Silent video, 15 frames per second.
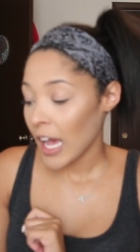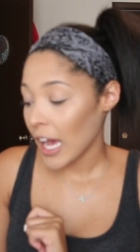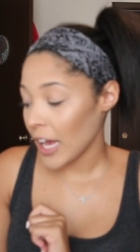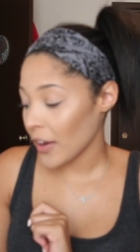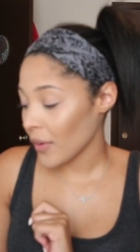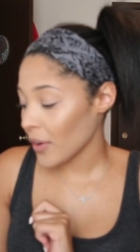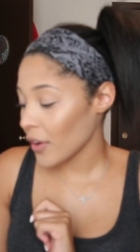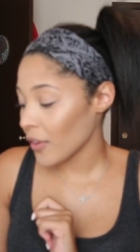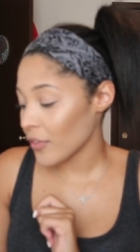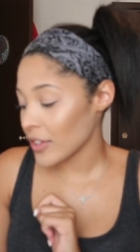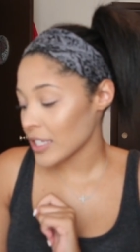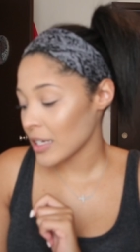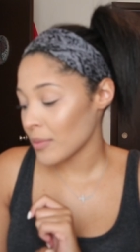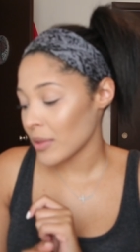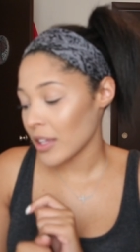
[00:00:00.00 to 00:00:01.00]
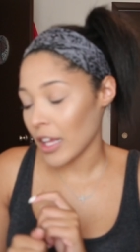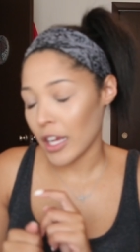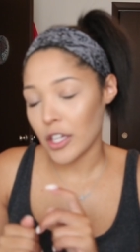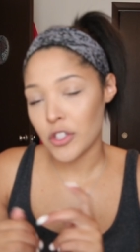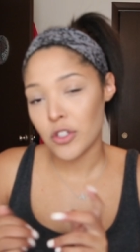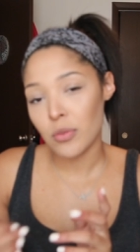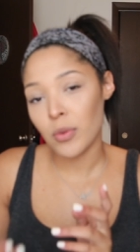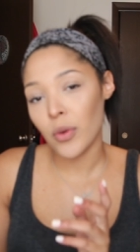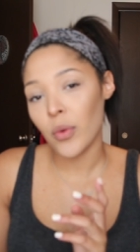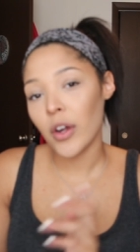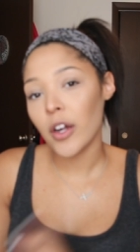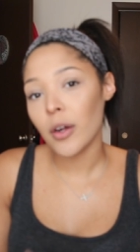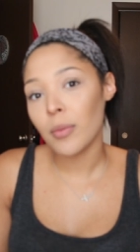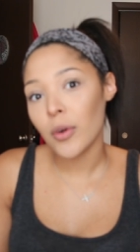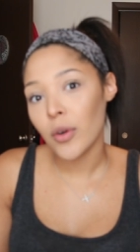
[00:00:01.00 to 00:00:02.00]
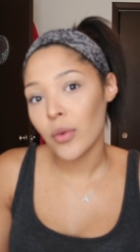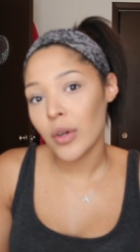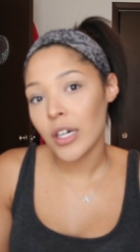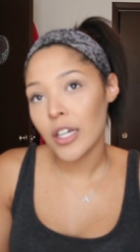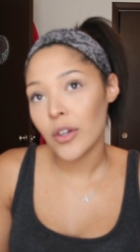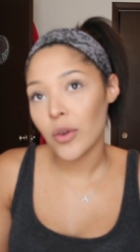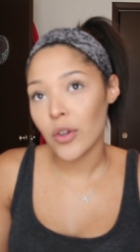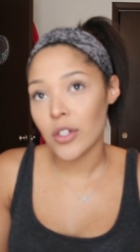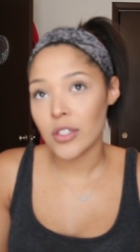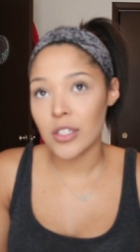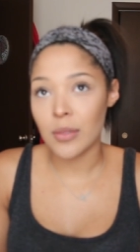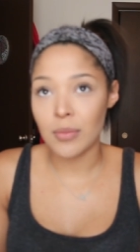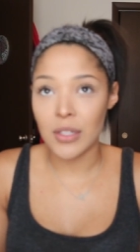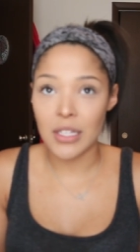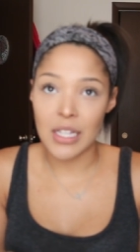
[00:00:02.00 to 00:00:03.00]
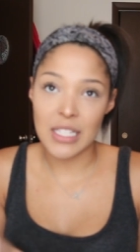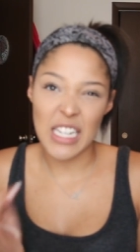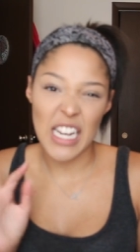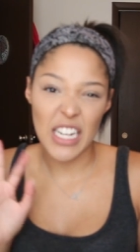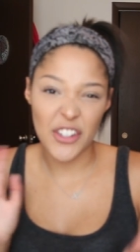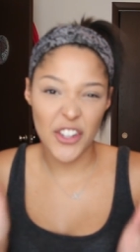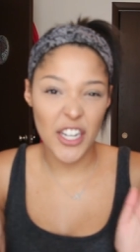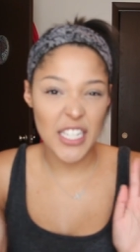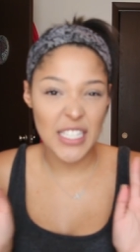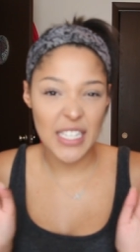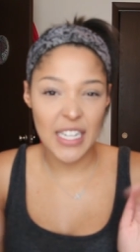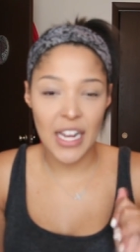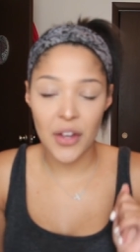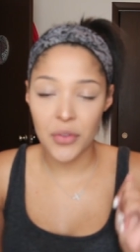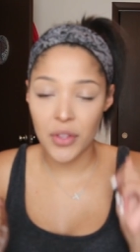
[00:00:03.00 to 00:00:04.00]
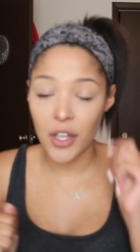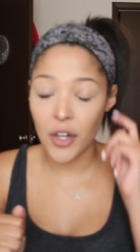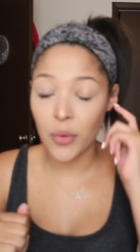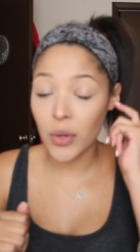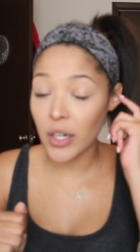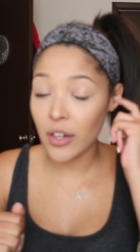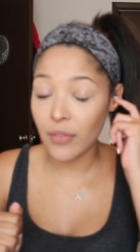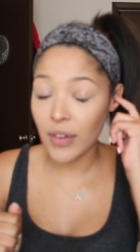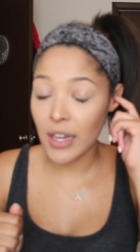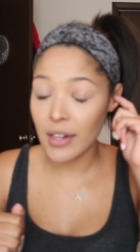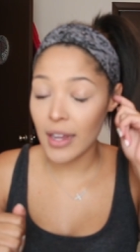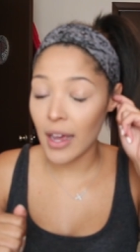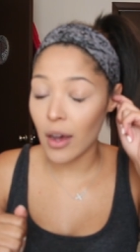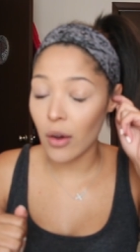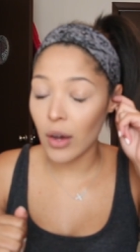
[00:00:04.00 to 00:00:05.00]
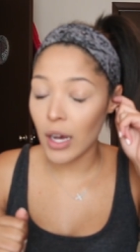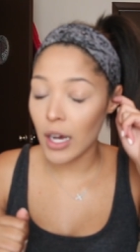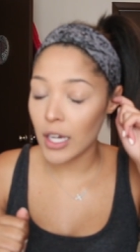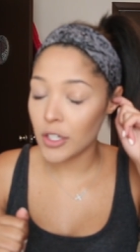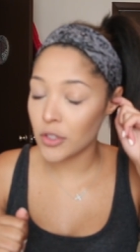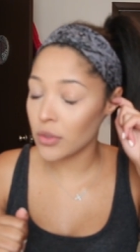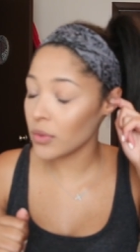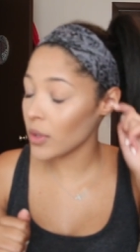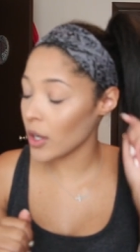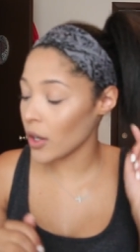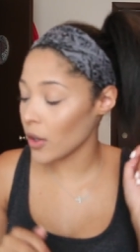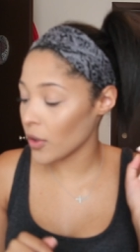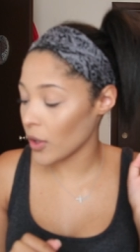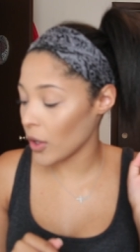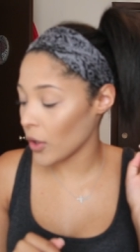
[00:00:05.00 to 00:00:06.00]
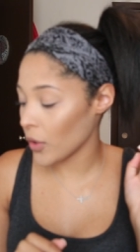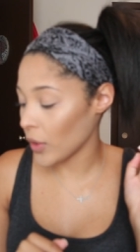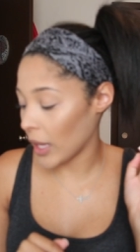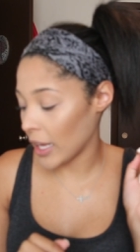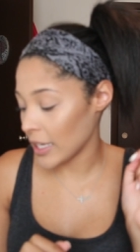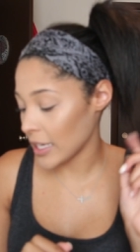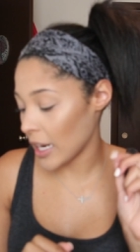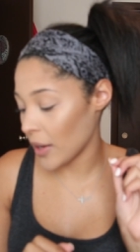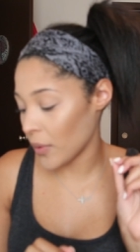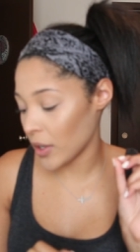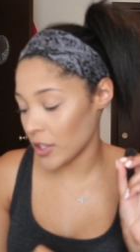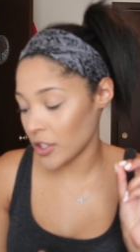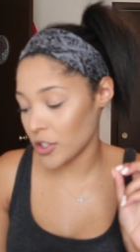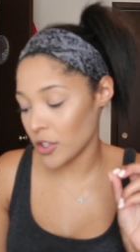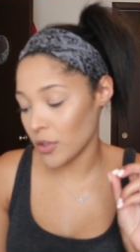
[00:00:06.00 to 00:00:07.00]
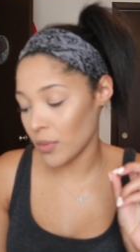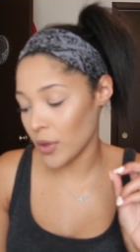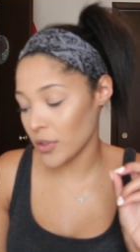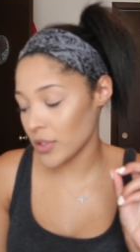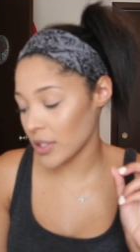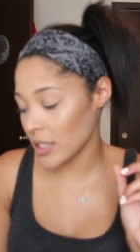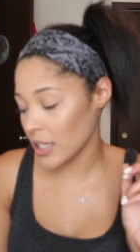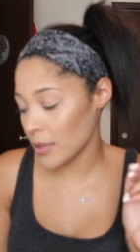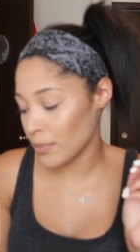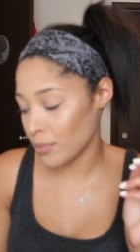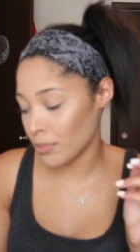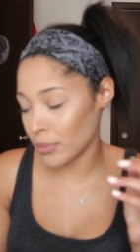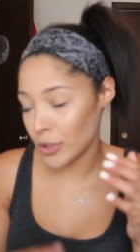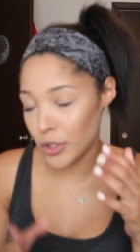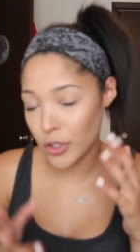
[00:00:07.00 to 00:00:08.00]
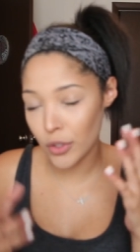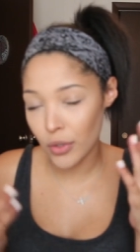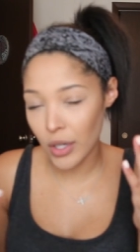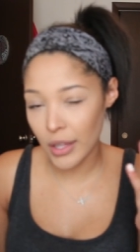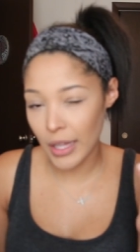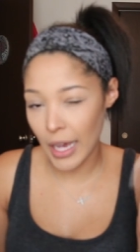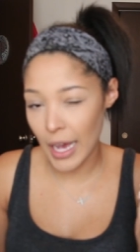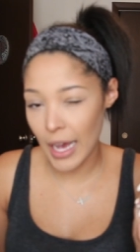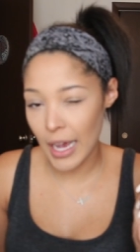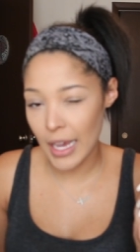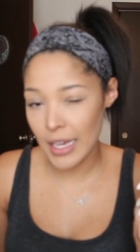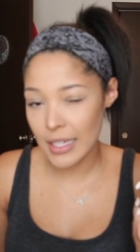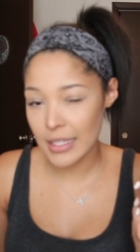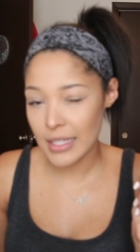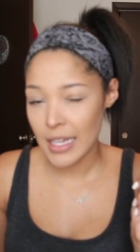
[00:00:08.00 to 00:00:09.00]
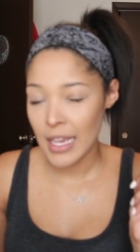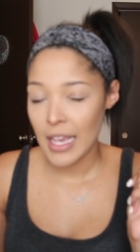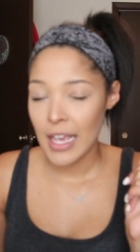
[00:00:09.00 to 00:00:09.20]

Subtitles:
I don't know if it's going to be like a super wearable one or something that's kind of crazy and out there. We're going to find out. I do know though that I want to do mostly blue on the eyes,